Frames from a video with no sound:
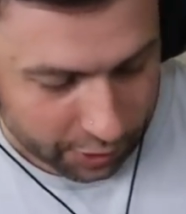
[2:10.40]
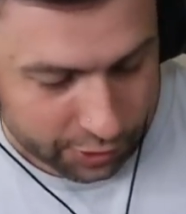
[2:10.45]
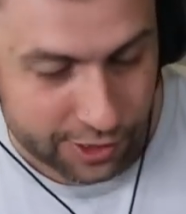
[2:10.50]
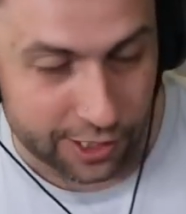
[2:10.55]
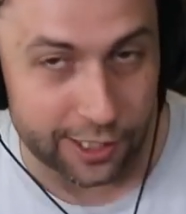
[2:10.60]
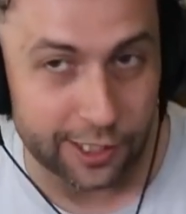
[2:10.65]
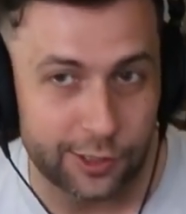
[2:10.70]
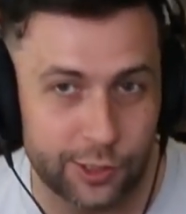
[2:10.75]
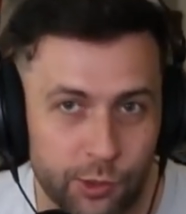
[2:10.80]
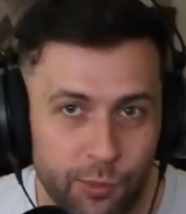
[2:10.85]
those are
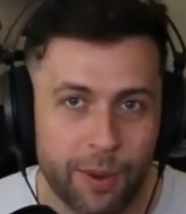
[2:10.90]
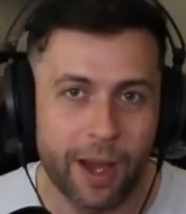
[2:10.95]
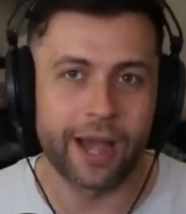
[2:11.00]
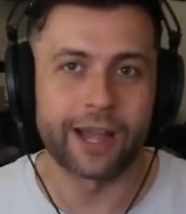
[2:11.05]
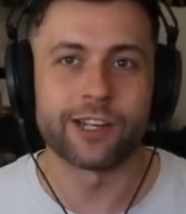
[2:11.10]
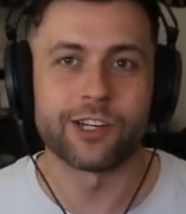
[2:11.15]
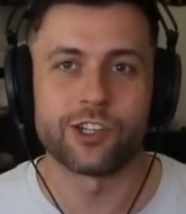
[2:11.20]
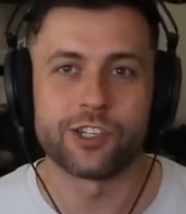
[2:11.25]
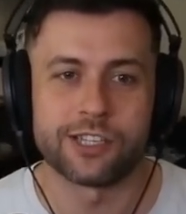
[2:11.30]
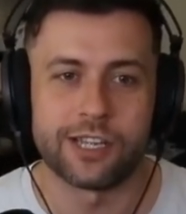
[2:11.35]
the two
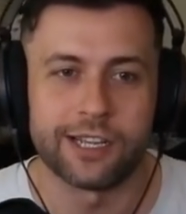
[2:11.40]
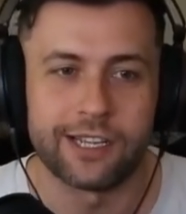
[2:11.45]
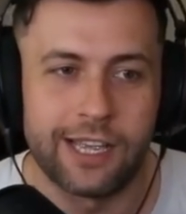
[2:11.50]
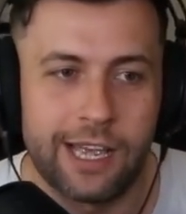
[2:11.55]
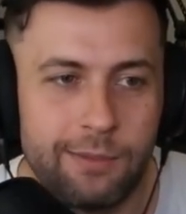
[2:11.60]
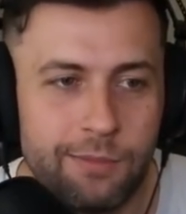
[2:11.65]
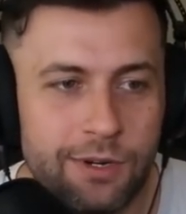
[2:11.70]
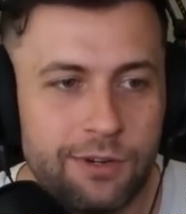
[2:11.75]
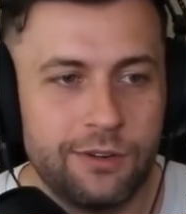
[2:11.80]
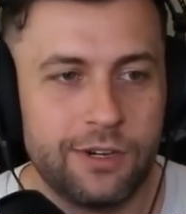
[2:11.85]
packages that
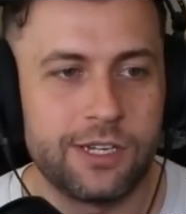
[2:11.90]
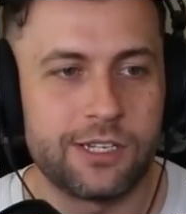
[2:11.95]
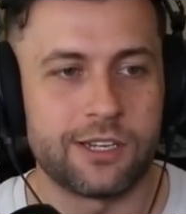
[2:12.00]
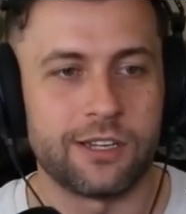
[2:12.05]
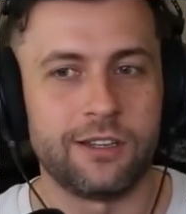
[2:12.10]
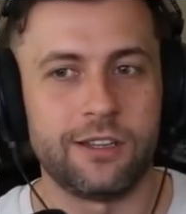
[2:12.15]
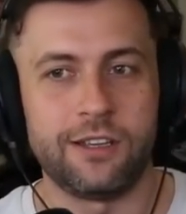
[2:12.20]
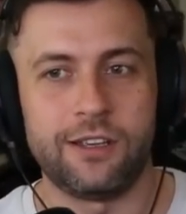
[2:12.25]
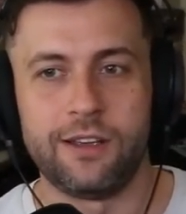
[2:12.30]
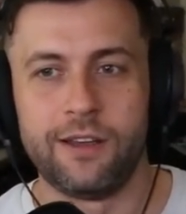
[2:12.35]
came in
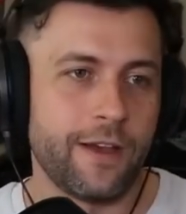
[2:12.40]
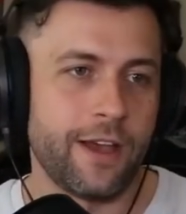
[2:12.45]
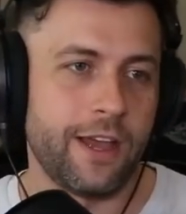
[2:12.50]
recently.